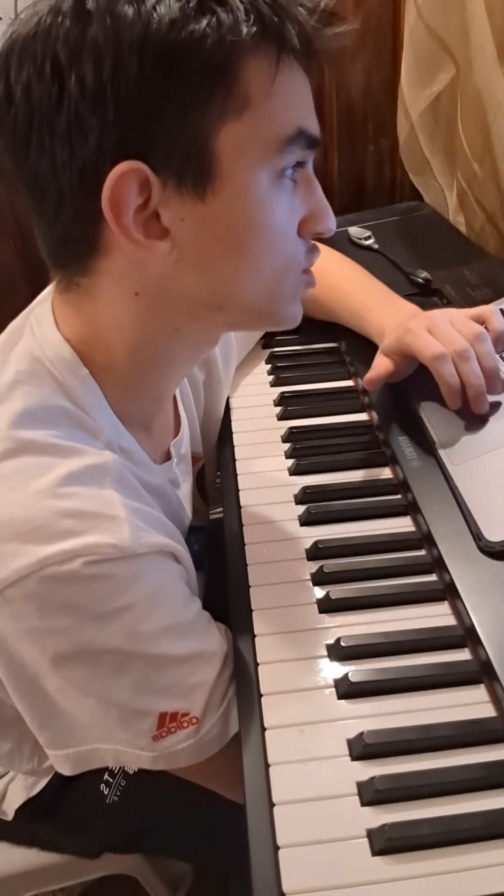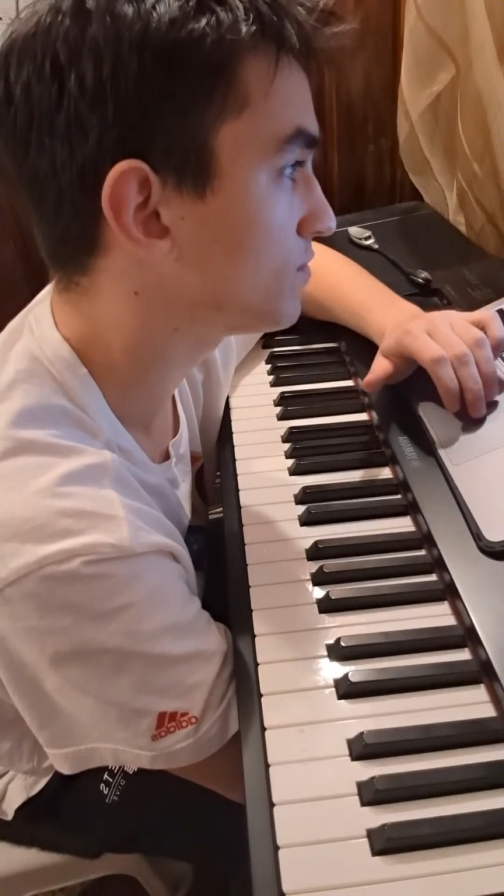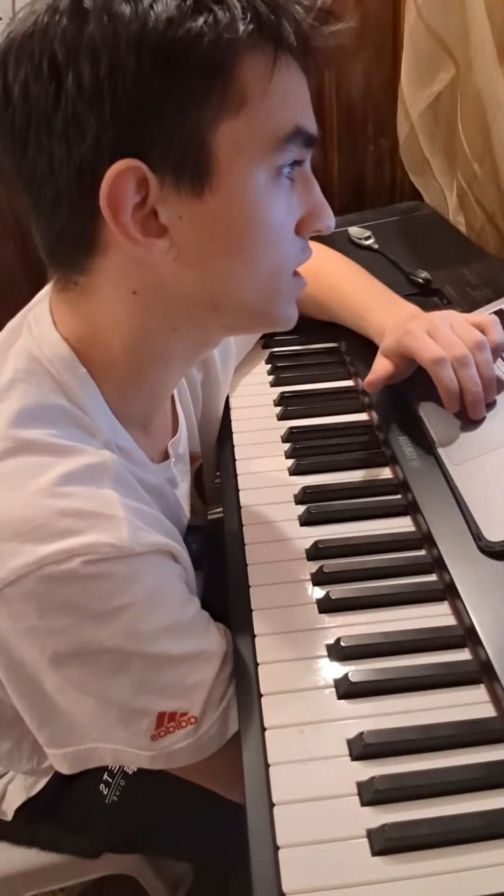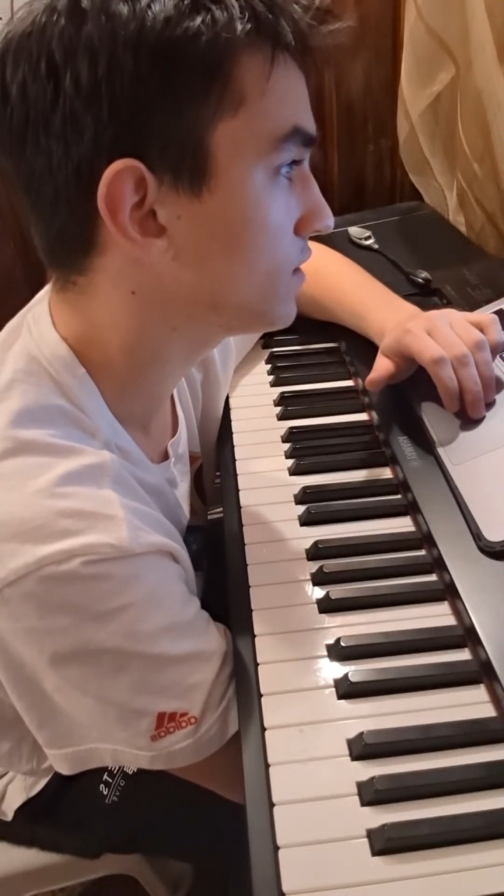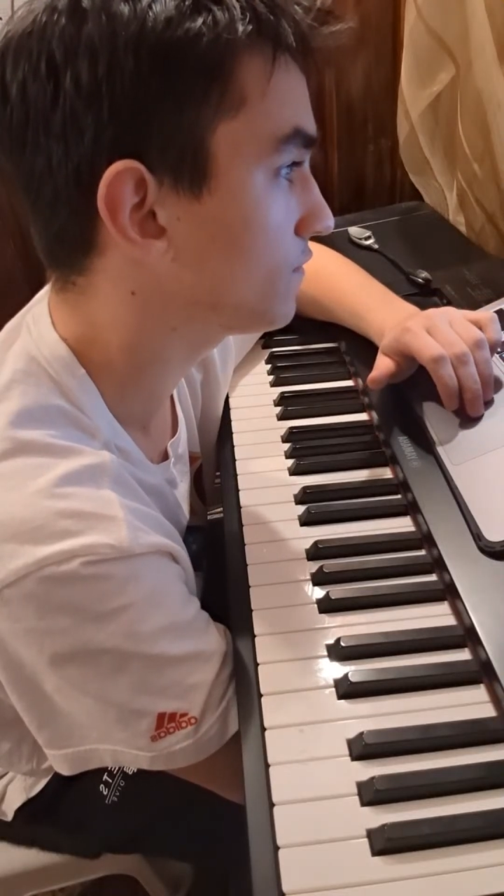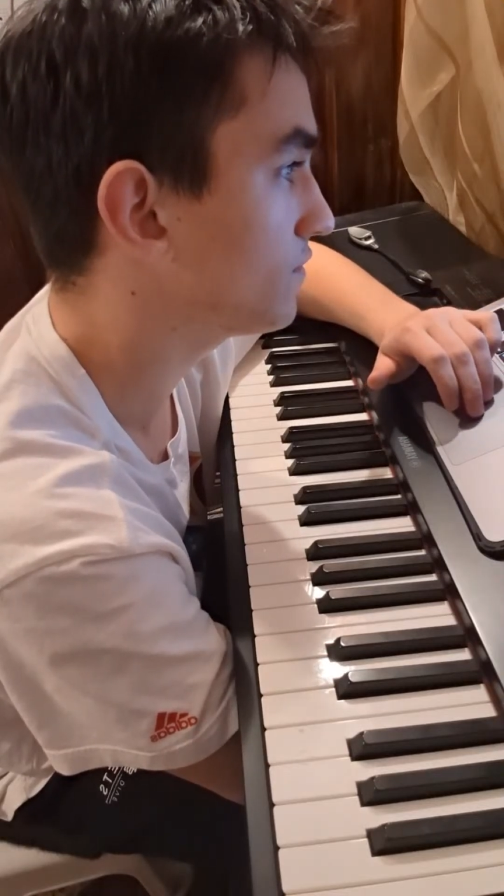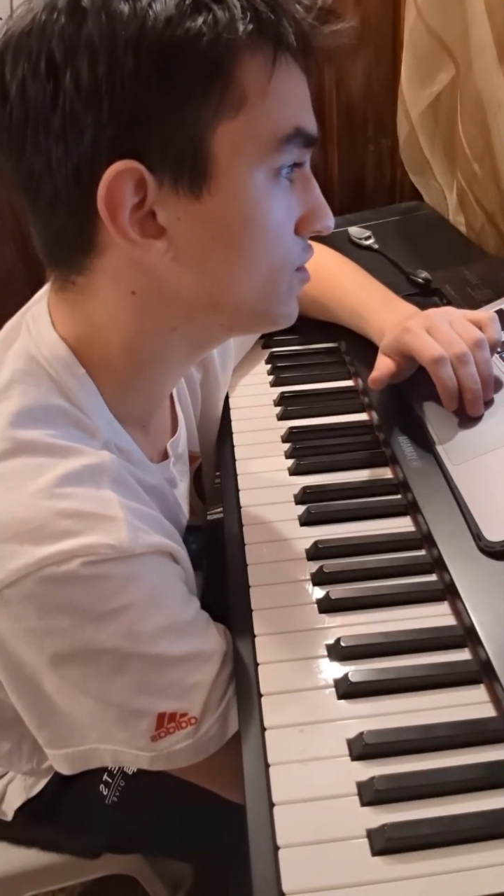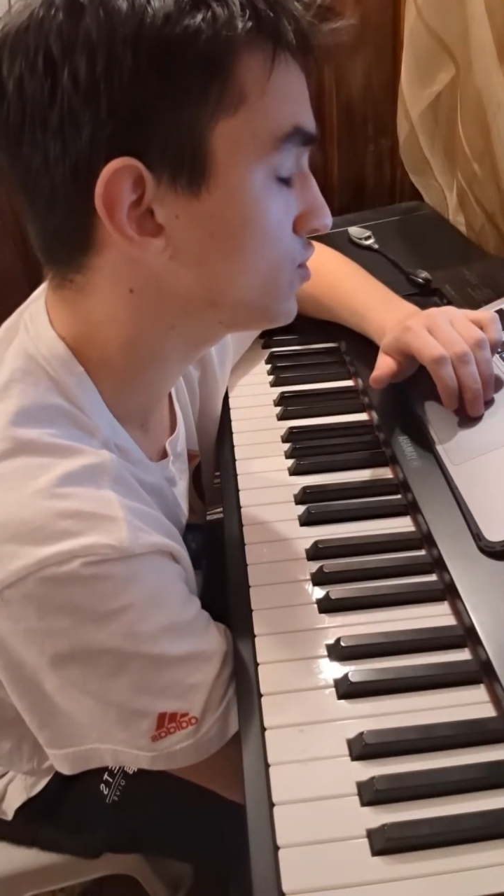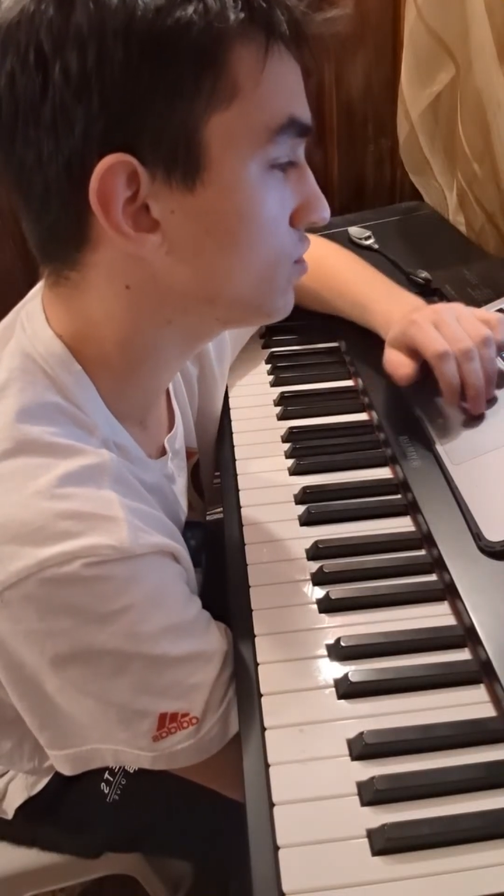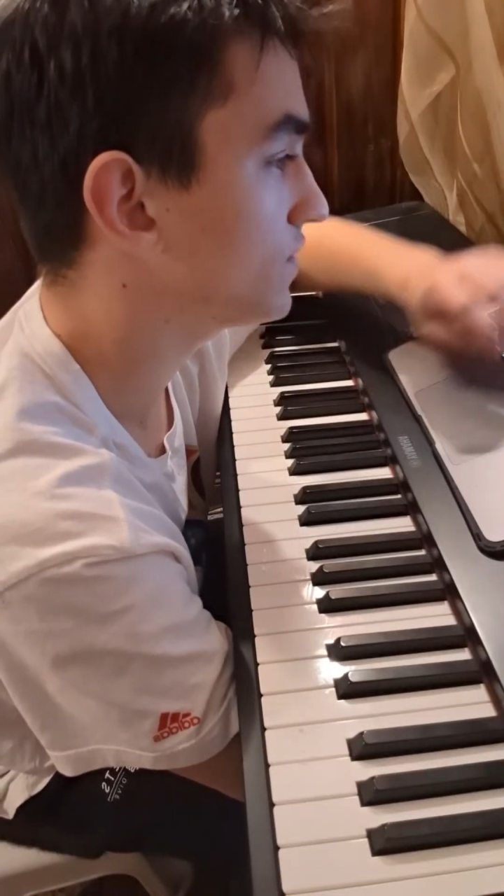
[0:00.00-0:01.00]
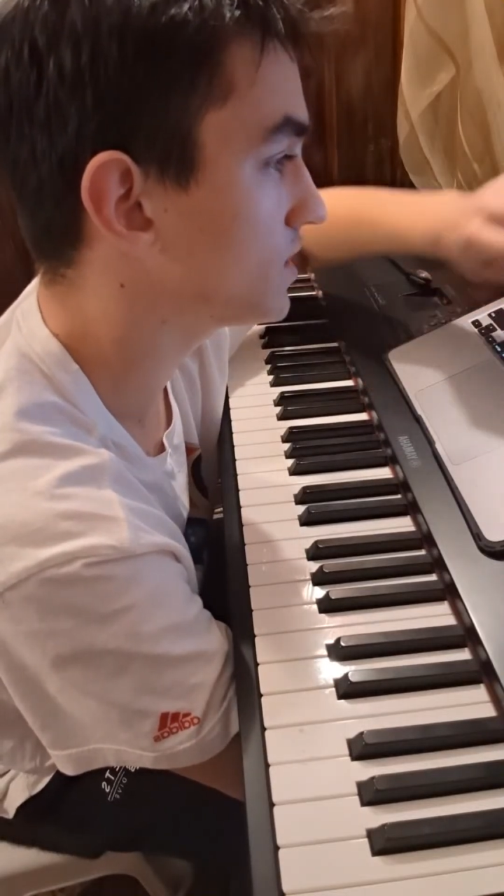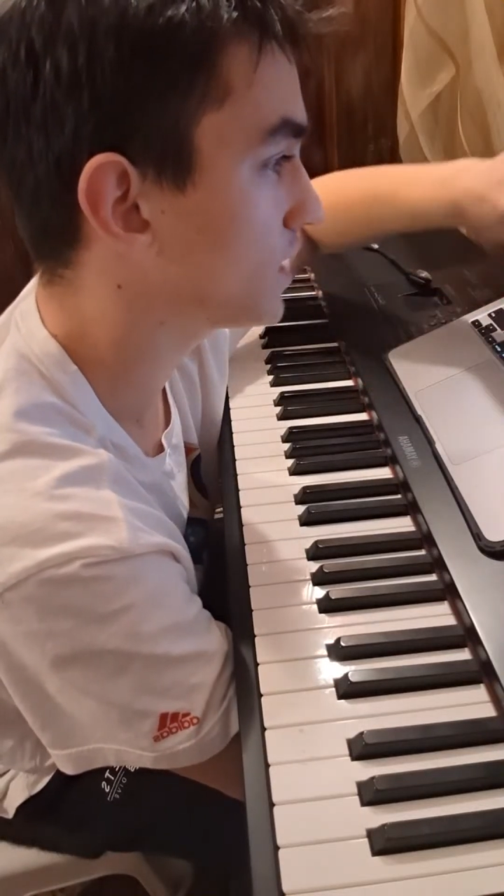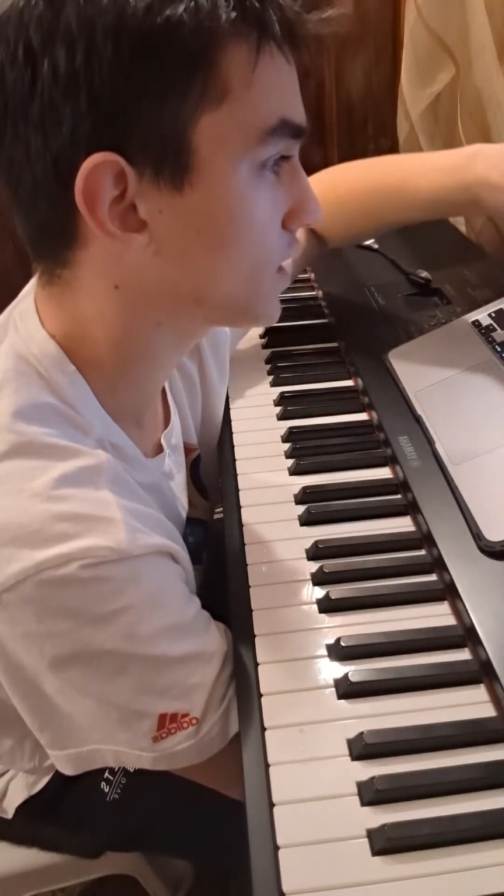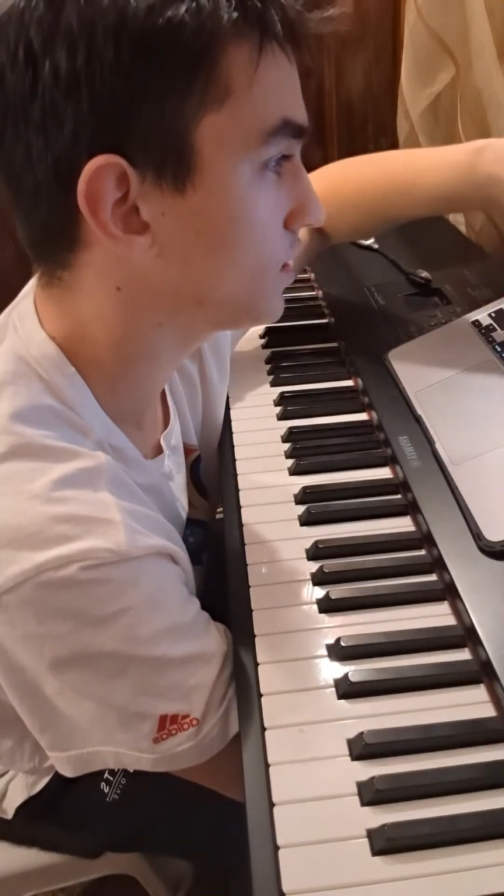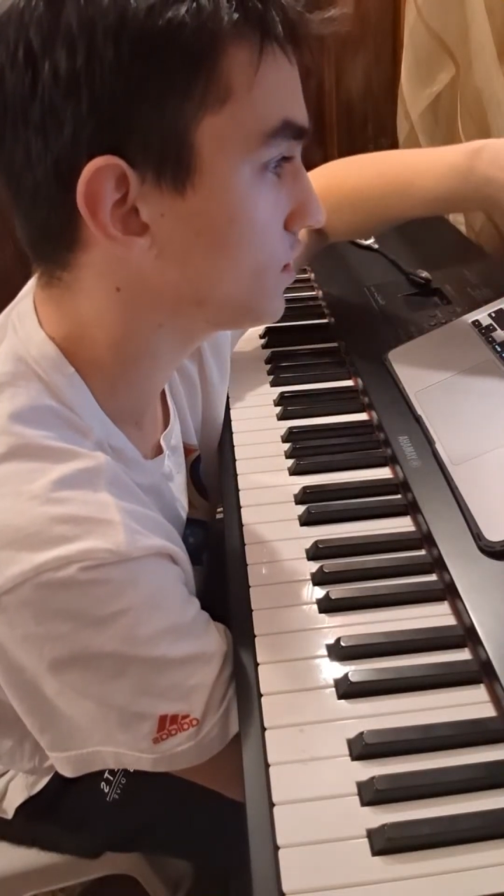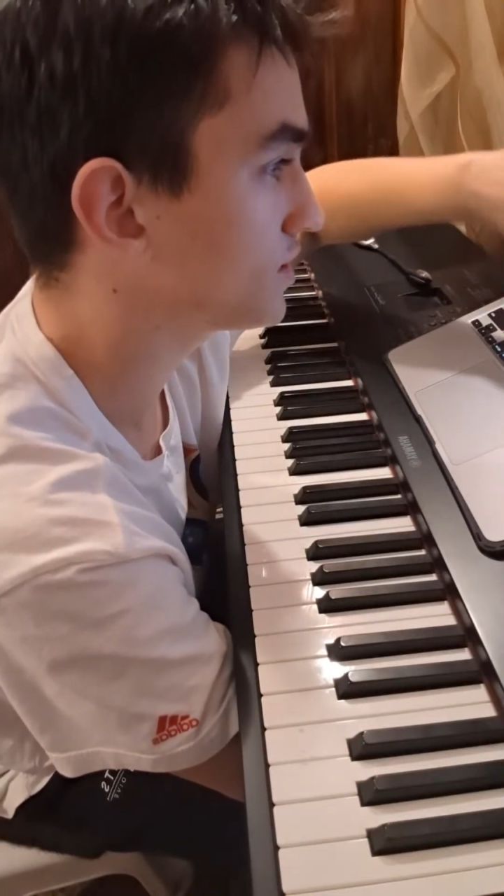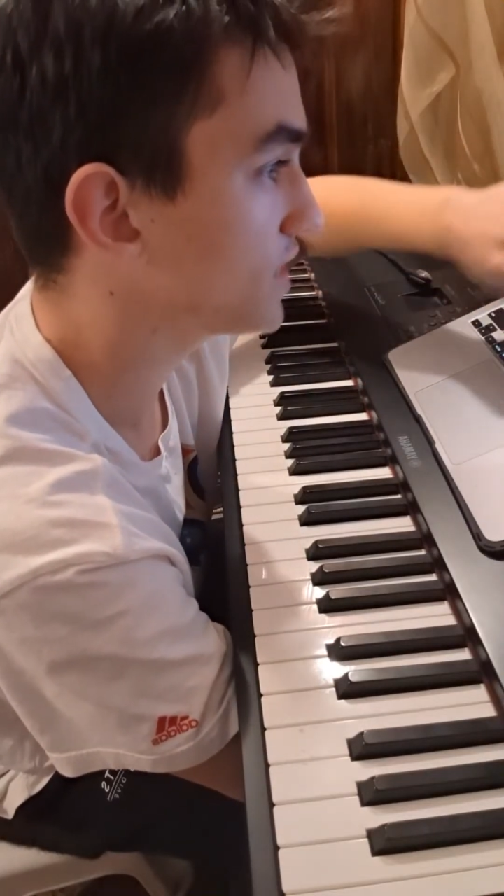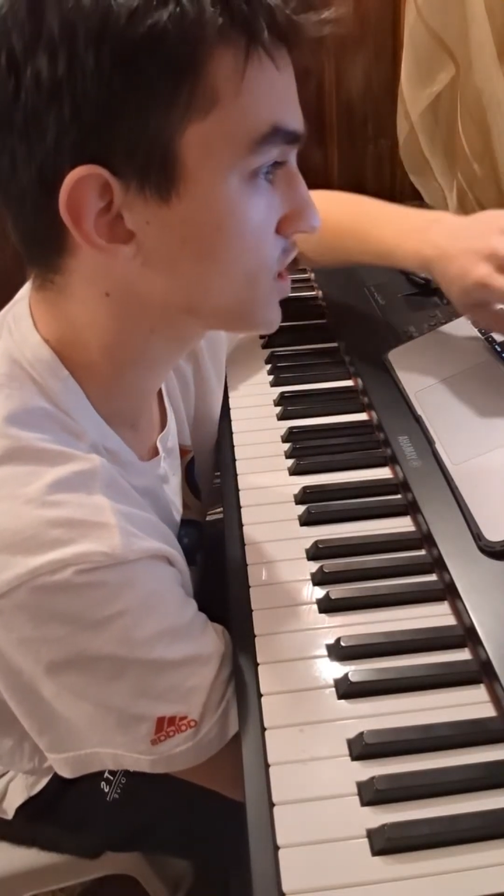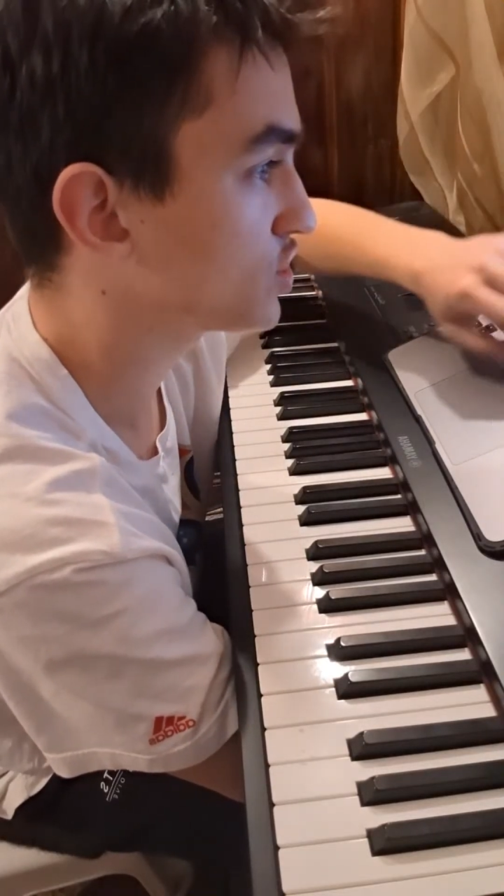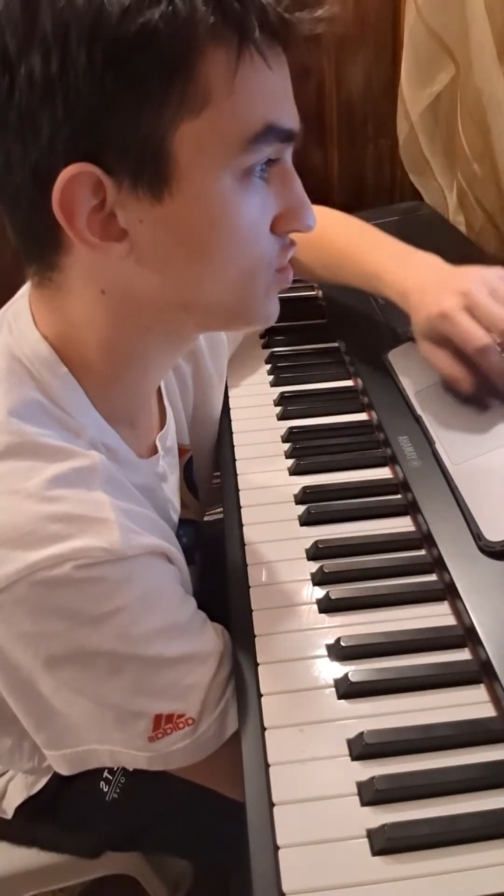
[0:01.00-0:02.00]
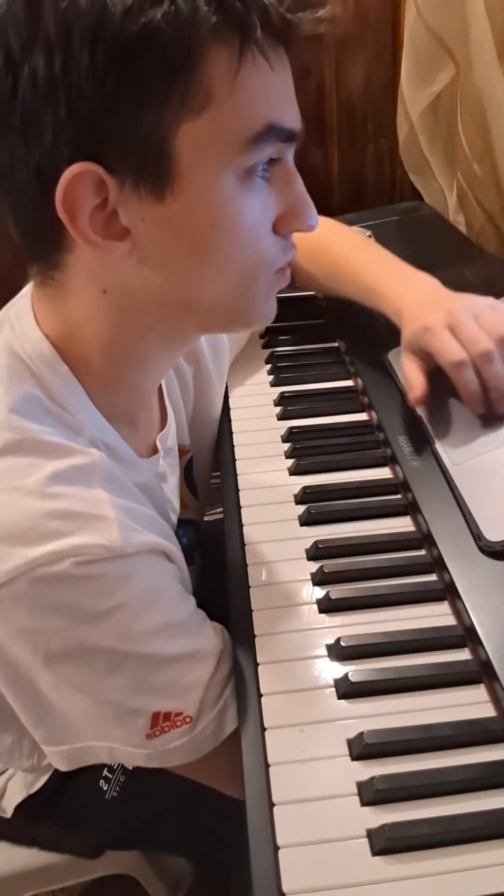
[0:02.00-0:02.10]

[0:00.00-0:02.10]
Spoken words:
but first 2 of these like little sections